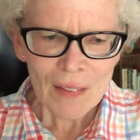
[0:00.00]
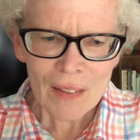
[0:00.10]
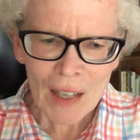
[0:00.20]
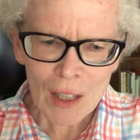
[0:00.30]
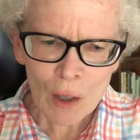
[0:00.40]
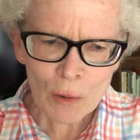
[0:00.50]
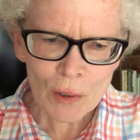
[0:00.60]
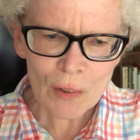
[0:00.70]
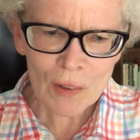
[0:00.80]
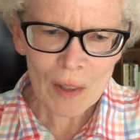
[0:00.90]
Did I go to
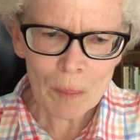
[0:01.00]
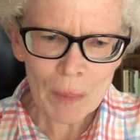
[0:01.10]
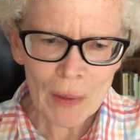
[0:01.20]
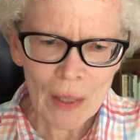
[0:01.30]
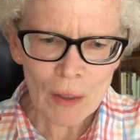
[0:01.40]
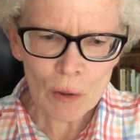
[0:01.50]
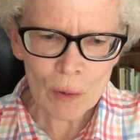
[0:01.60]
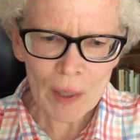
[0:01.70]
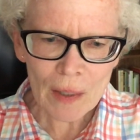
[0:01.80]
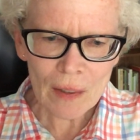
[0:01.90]
sleep and then
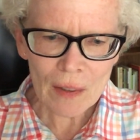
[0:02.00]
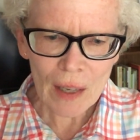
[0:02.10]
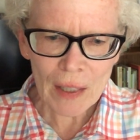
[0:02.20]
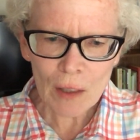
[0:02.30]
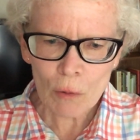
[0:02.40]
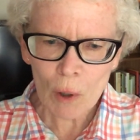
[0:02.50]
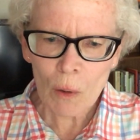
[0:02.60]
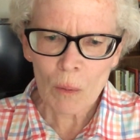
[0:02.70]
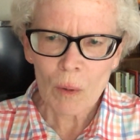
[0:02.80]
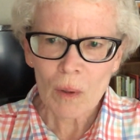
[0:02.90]
during the night
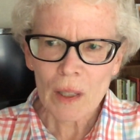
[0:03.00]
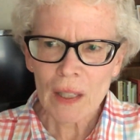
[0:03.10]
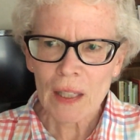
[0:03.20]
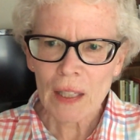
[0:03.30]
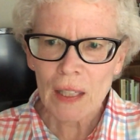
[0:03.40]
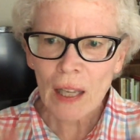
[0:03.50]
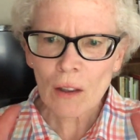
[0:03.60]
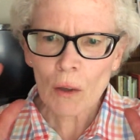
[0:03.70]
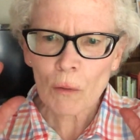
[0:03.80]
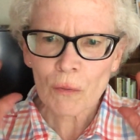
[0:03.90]
grow
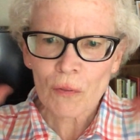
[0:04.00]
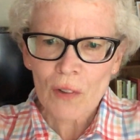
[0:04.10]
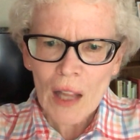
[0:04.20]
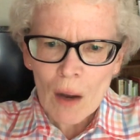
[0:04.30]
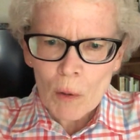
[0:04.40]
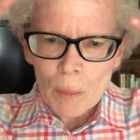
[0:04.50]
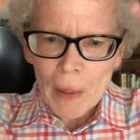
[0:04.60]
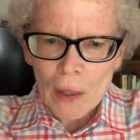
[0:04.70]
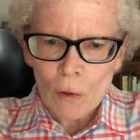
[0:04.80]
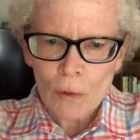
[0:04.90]
yellow flower
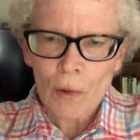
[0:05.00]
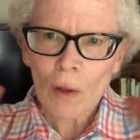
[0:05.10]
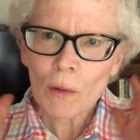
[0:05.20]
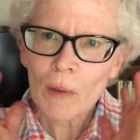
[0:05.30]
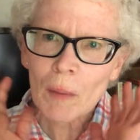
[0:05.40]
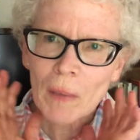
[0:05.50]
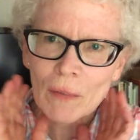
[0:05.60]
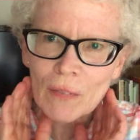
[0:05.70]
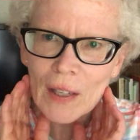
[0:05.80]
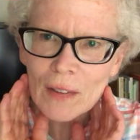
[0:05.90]
petals all around my
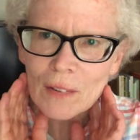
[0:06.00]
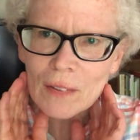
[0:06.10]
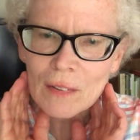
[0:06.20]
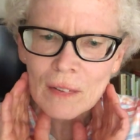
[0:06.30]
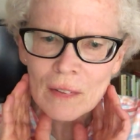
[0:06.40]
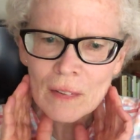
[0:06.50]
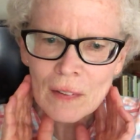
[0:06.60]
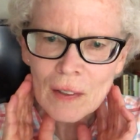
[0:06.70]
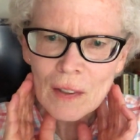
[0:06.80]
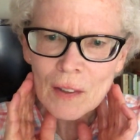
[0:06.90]
face?
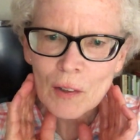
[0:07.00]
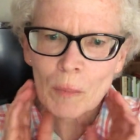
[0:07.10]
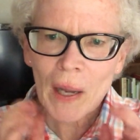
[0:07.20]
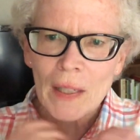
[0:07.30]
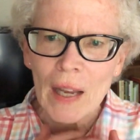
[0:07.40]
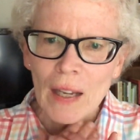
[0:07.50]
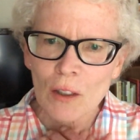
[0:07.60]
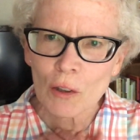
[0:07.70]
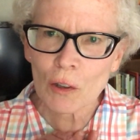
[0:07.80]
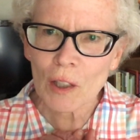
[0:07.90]
Did my neck
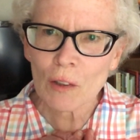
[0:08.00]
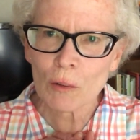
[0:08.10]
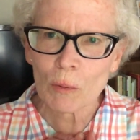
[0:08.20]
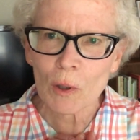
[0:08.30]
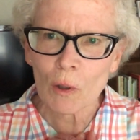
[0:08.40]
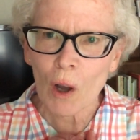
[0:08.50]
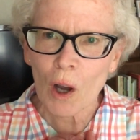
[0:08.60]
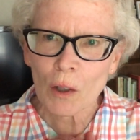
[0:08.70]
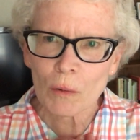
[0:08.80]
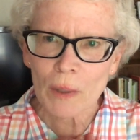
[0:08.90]
turn into a
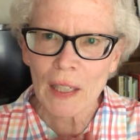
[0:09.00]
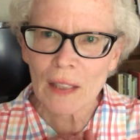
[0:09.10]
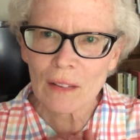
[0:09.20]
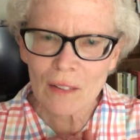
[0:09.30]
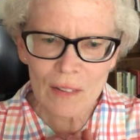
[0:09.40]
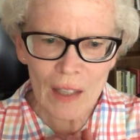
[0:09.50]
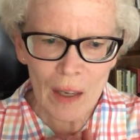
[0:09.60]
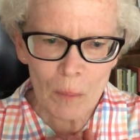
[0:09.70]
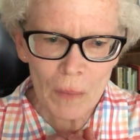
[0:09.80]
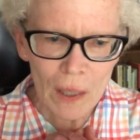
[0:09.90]
long green
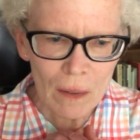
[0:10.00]
stem?